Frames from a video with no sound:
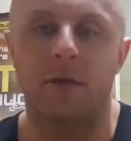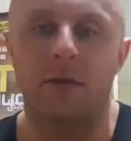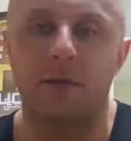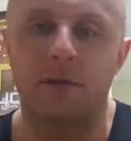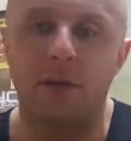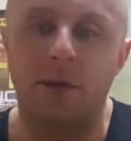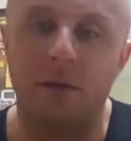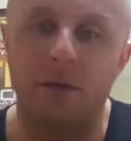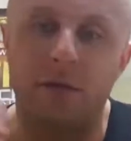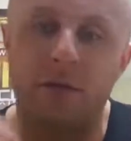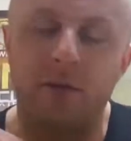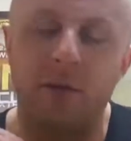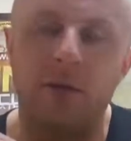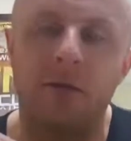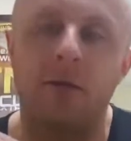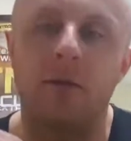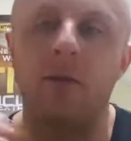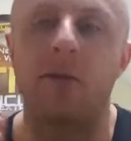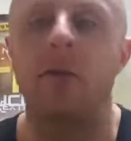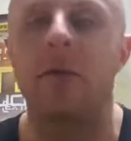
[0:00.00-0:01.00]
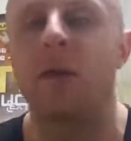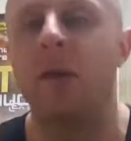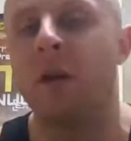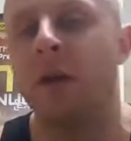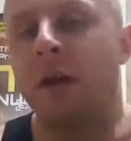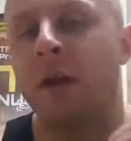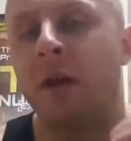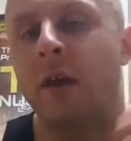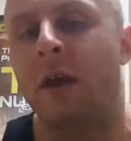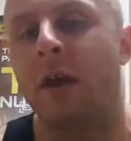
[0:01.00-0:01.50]
amino fuel
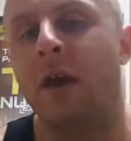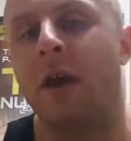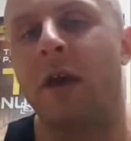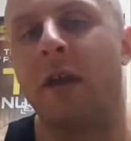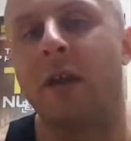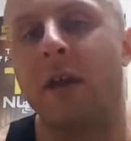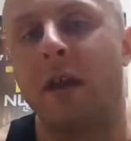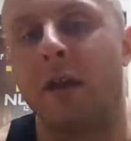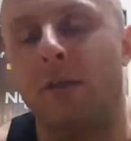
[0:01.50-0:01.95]
and the